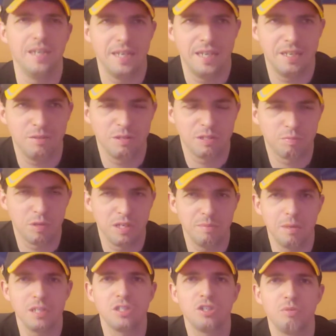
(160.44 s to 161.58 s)
it was pretty
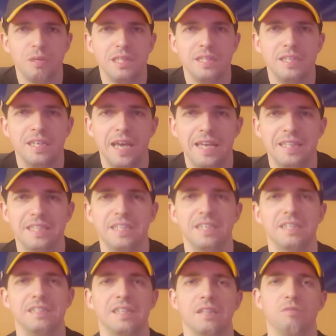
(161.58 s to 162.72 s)
much
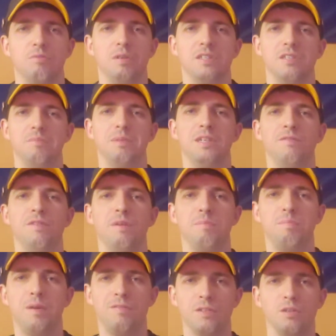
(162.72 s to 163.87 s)
2018 that was a bit of a
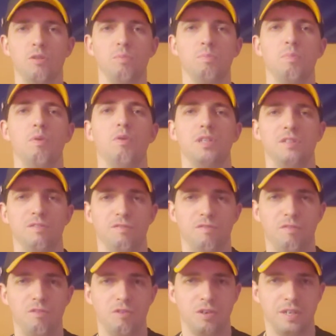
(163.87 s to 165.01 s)
pivotal point
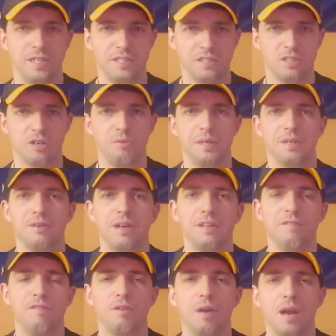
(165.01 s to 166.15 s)
for his career at
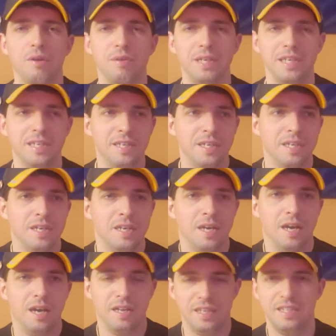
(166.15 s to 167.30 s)
Ferrari.
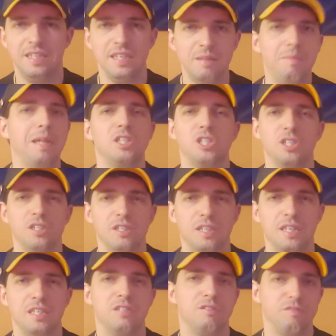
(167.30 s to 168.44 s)
He did mention
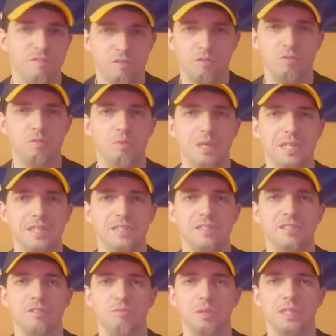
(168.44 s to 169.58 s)
his
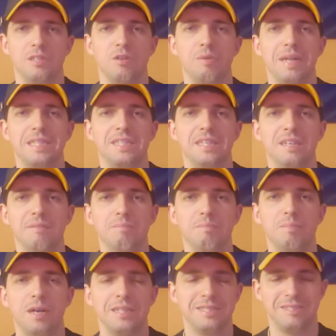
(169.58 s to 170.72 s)
wins with the red team,
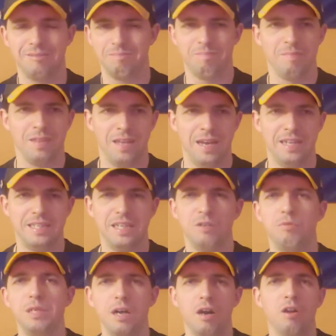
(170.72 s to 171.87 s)
but I think
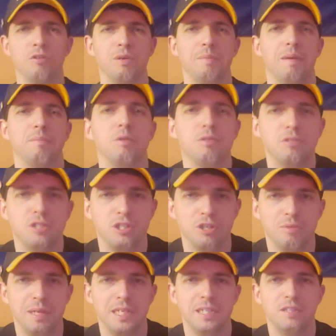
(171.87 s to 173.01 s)
we all remember
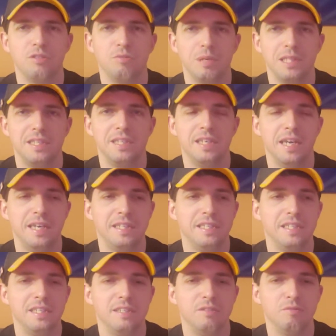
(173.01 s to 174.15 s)
Germany
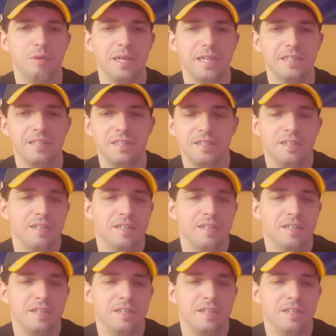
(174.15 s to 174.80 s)
2018 when